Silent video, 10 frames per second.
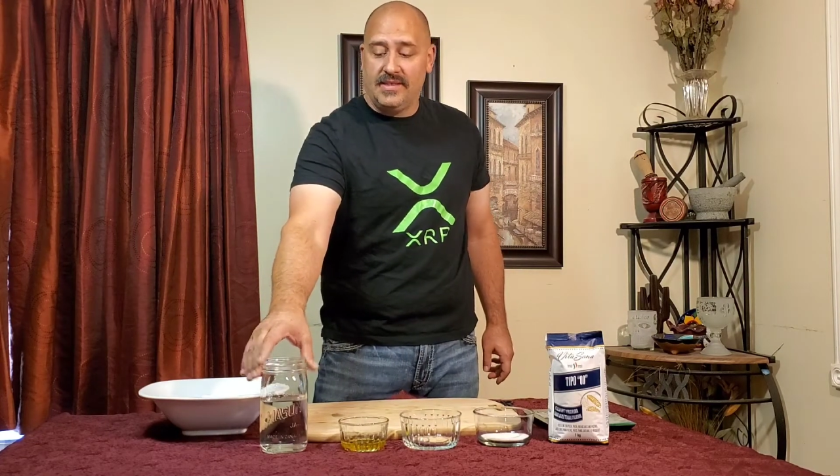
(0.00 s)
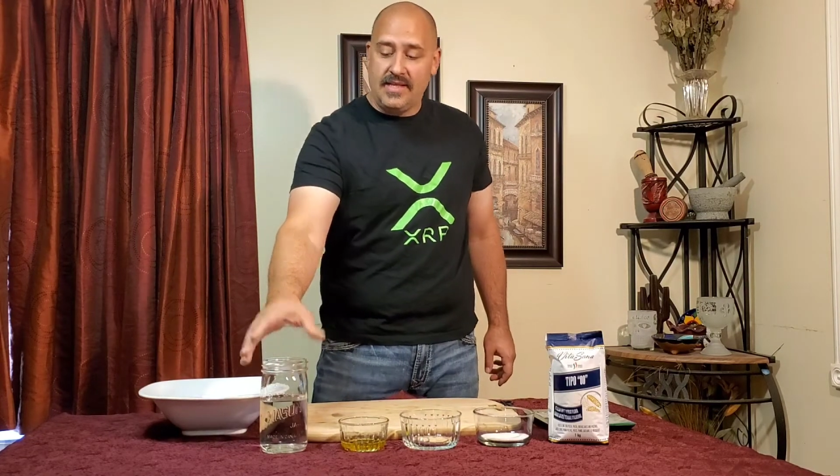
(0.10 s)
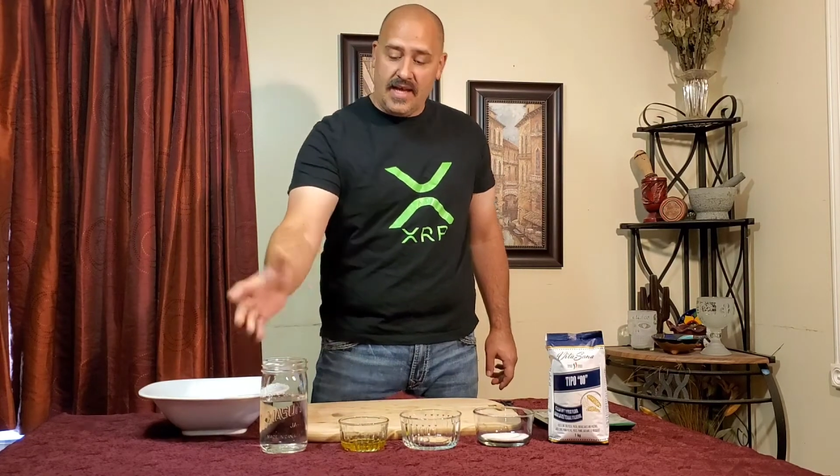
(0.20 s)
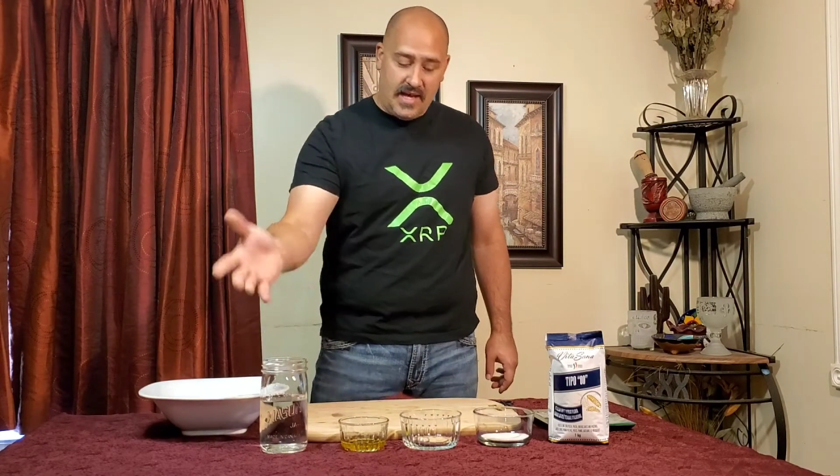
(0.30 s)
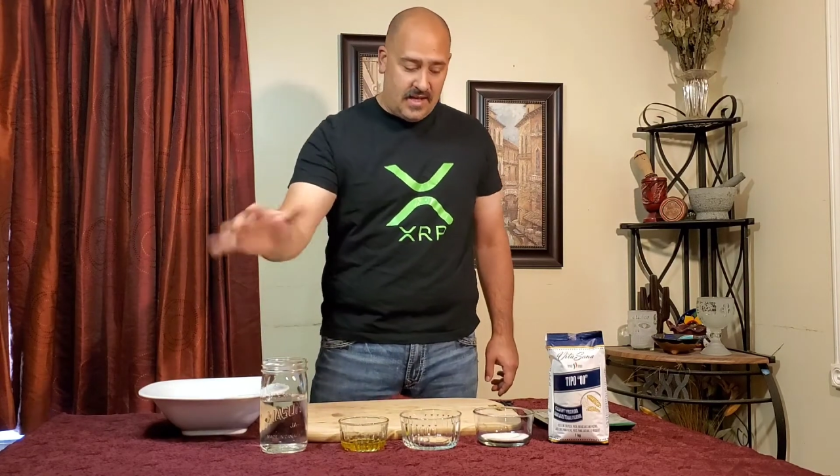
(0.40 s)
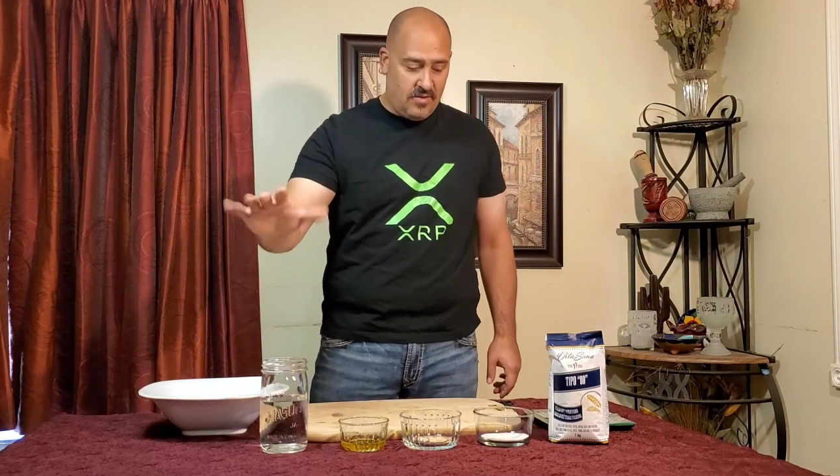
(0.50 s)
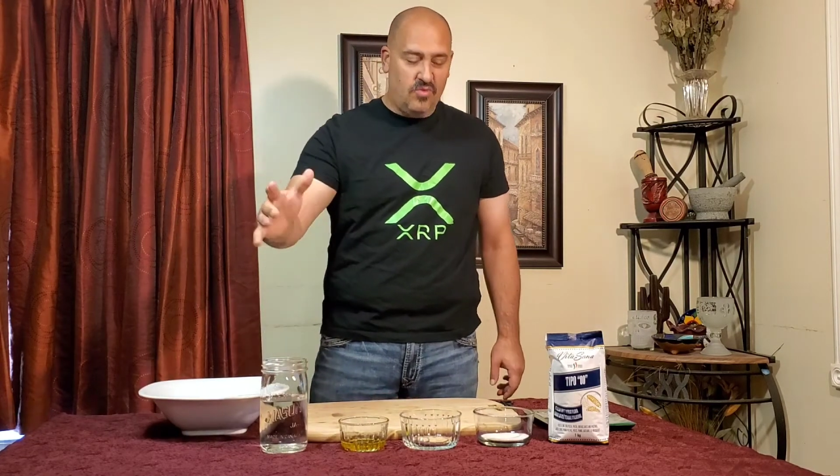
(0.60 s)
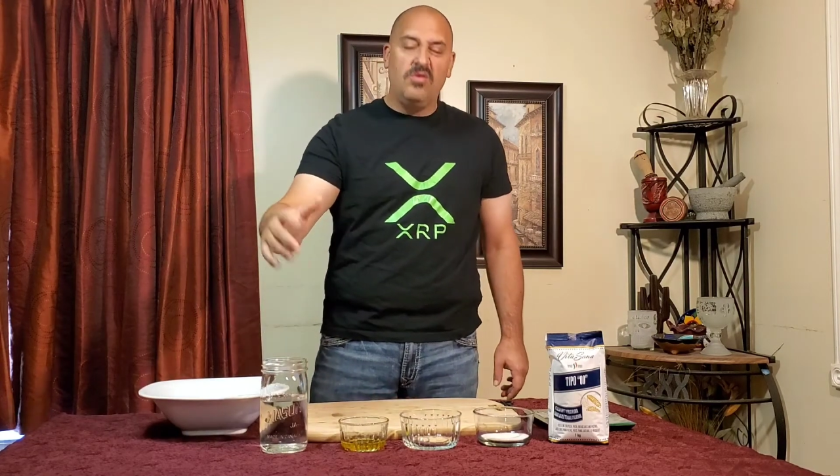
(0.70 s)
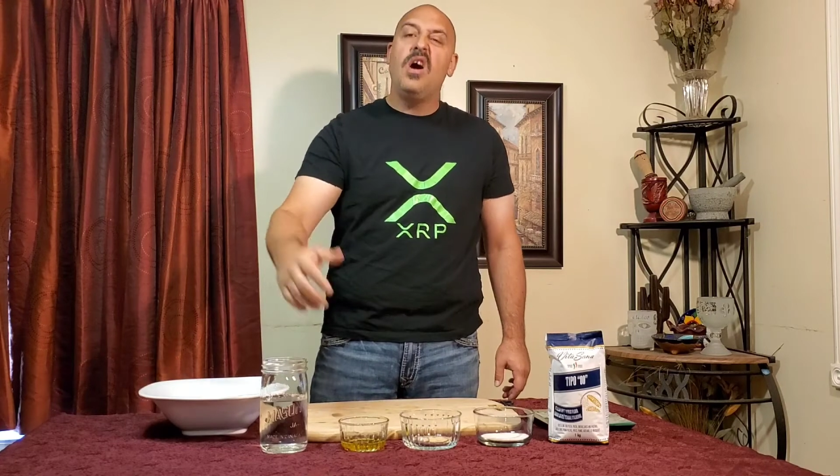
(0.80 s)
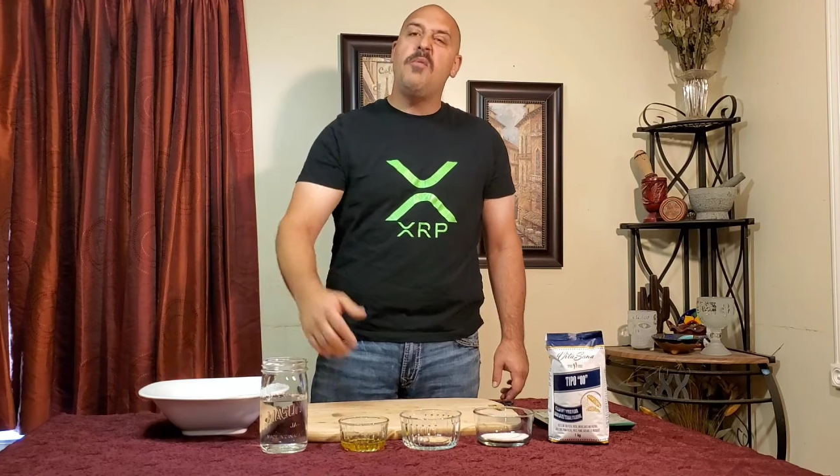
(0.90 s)

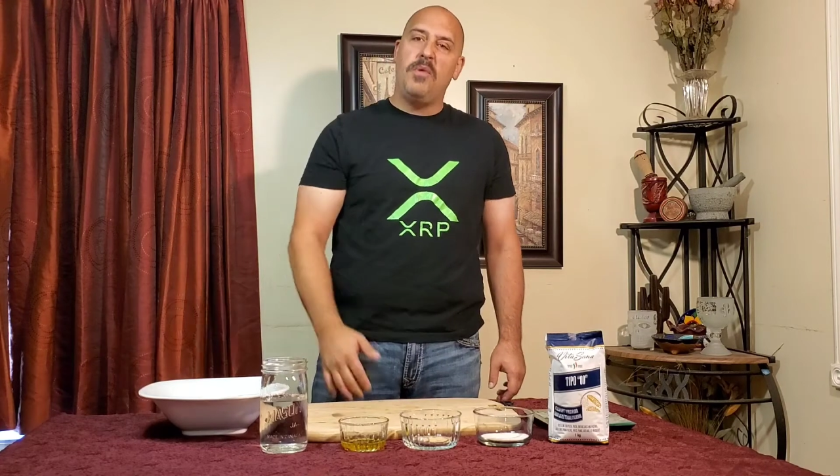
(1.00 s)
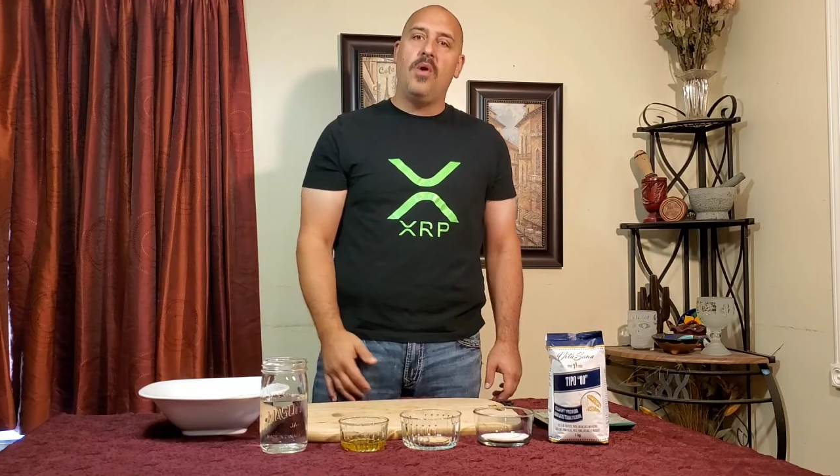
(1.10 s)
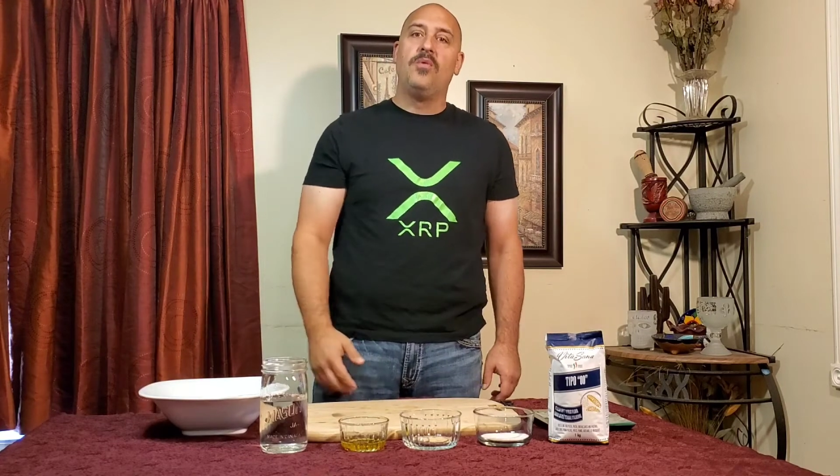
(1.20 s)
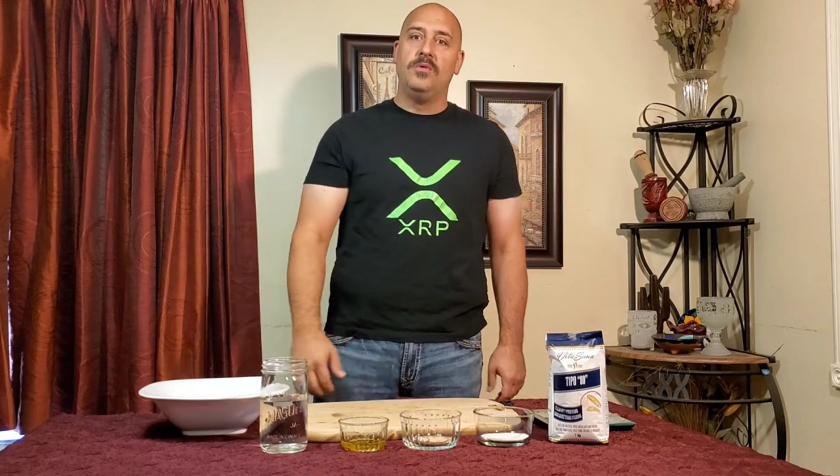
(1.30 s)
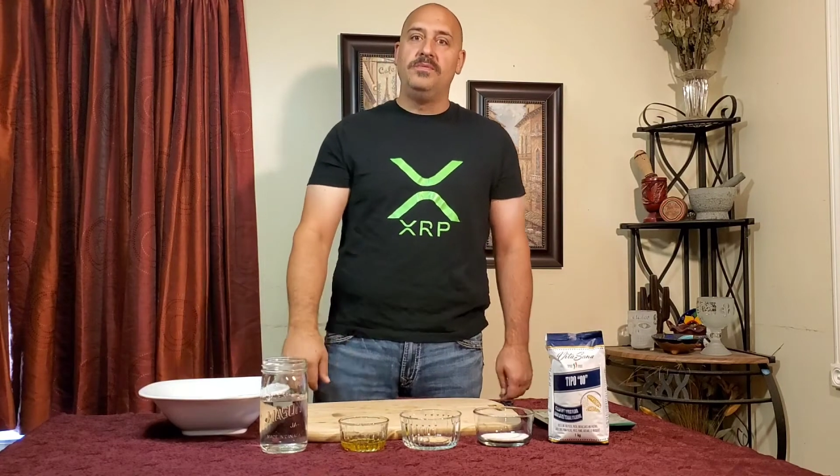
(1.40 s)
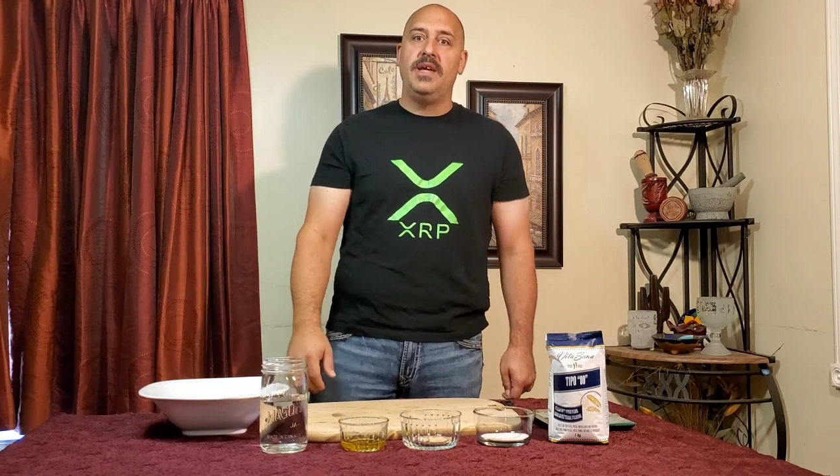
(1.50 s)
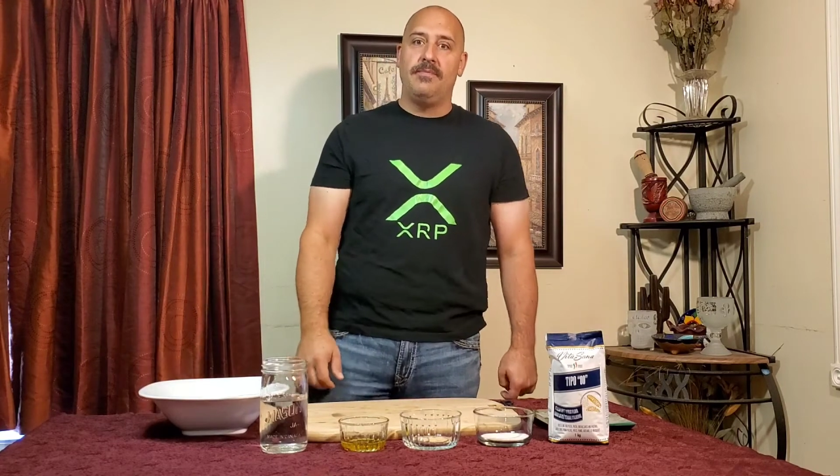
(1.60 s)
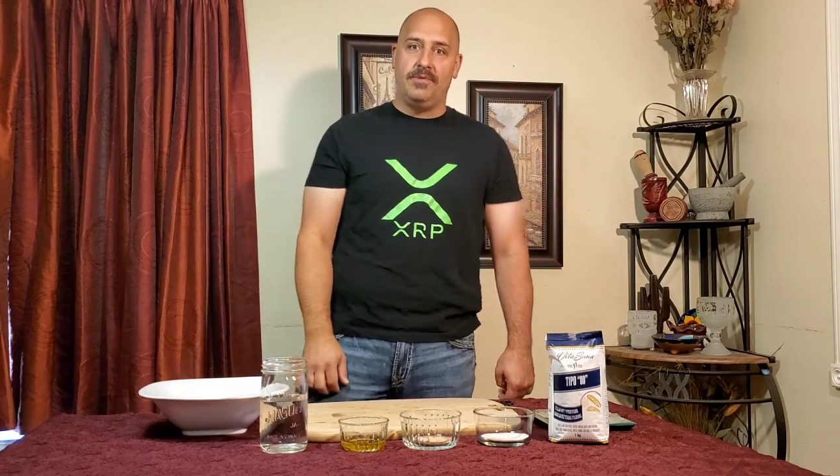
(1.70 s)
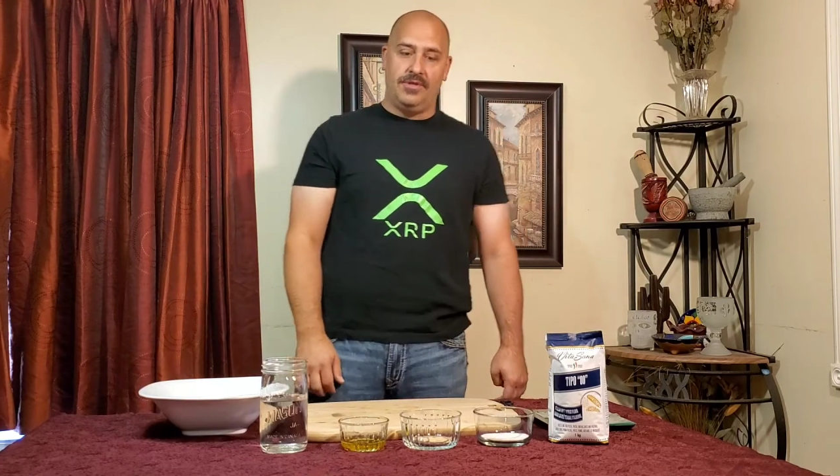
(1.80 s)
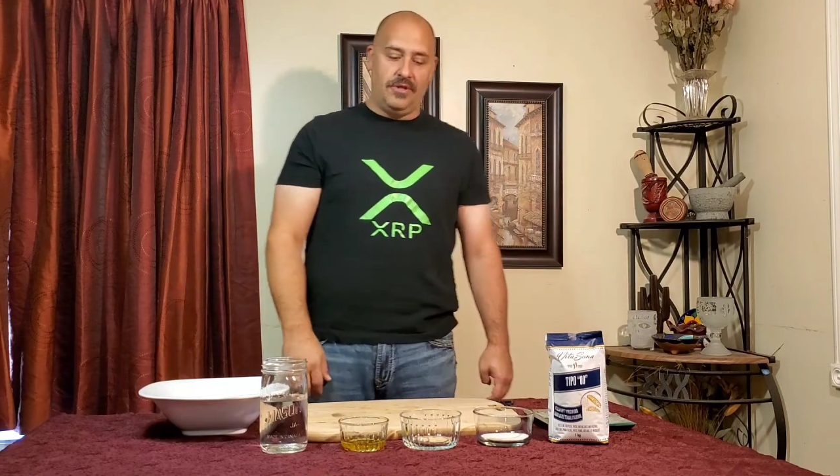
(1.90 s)
about room
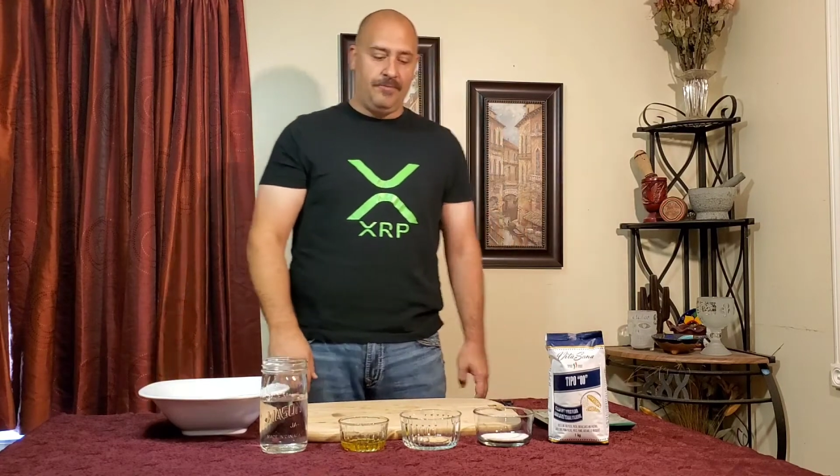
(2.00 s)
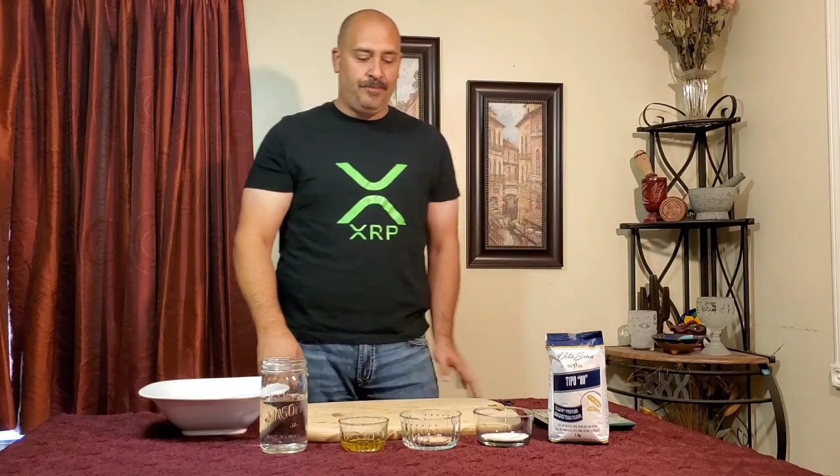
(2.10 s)
temperature.